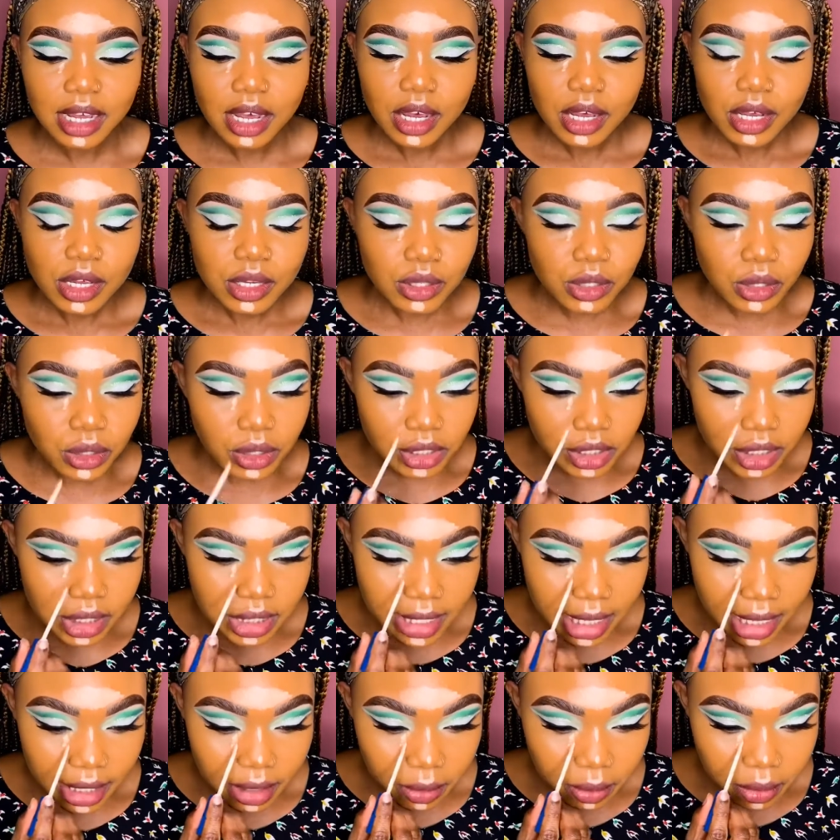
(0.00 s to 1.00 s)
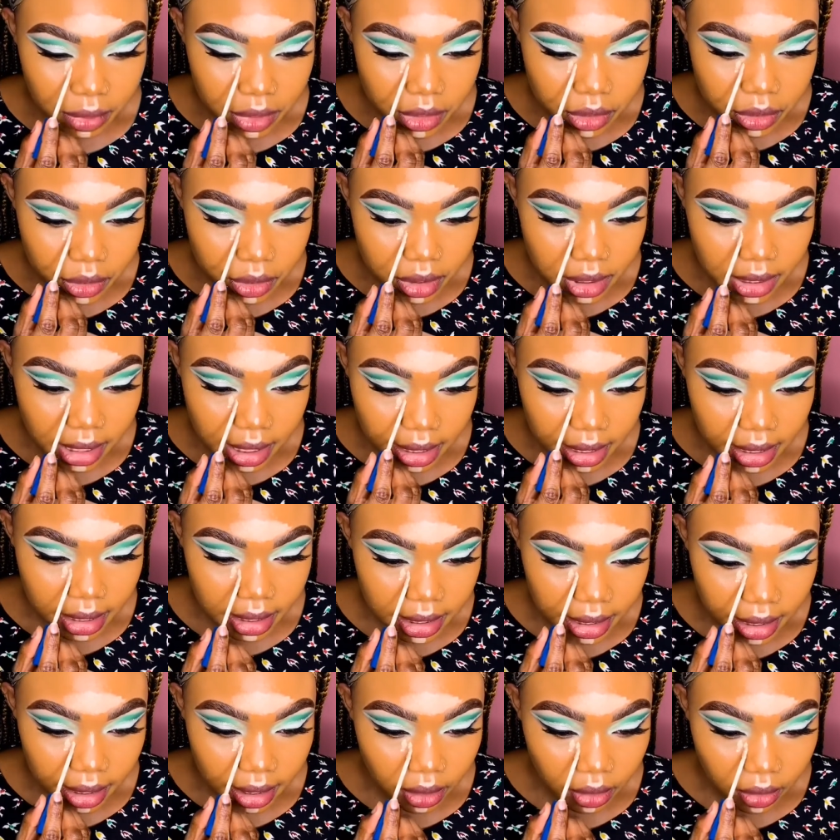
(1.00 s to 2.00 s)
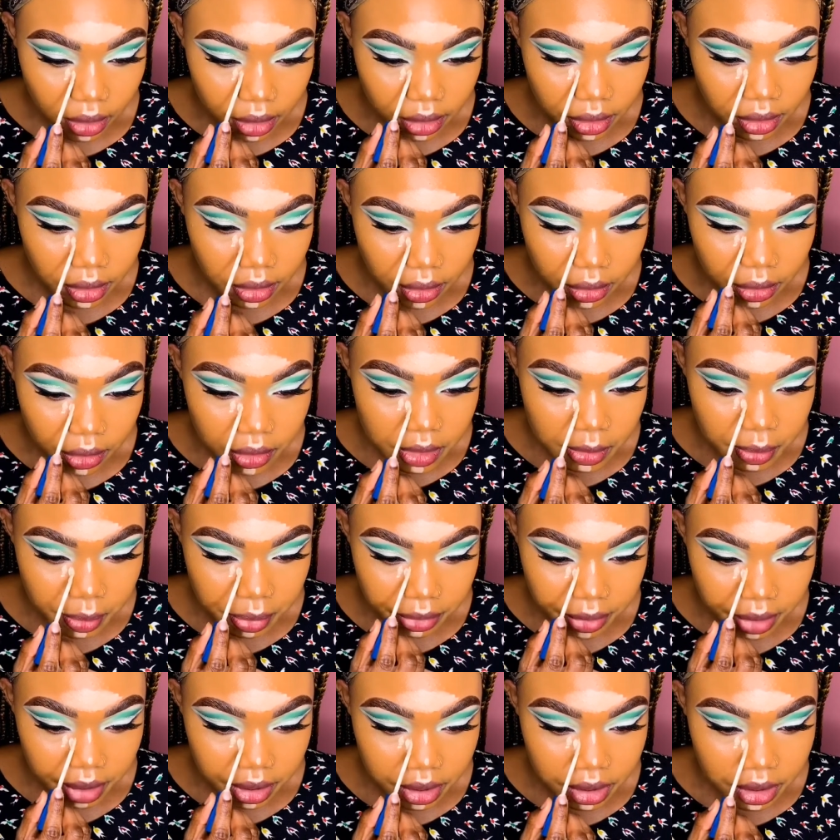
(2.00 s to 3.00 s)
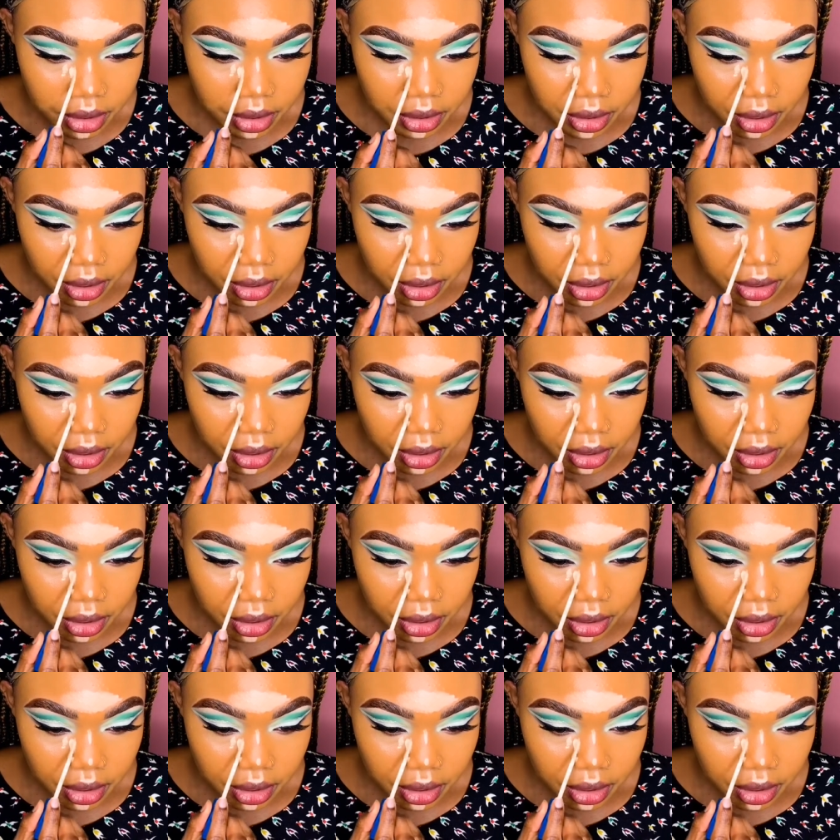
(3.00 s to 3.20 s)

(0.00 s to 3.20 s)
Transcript: So you just kind of want to take it along your nose bridge.